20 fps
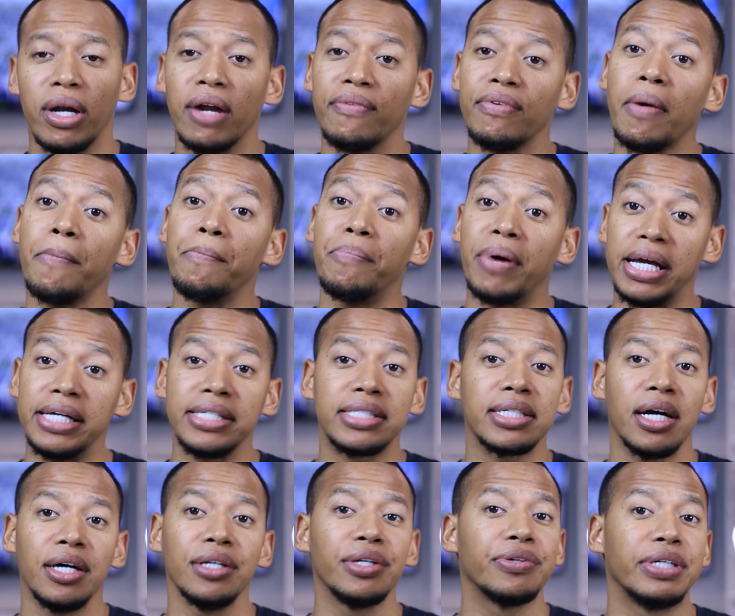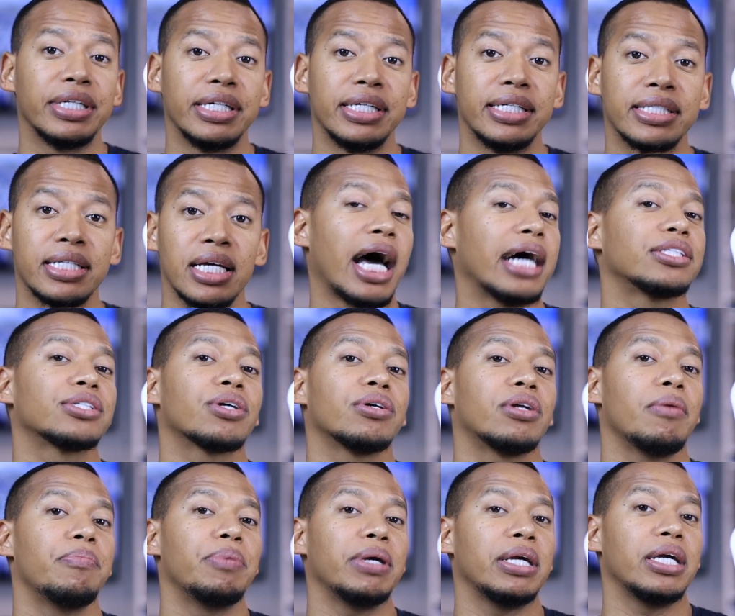whatever the base color is, that's
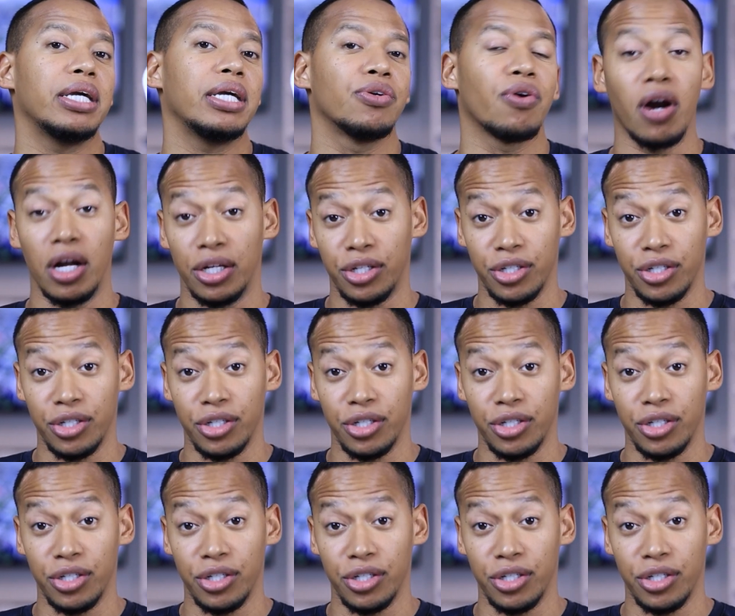gonna be your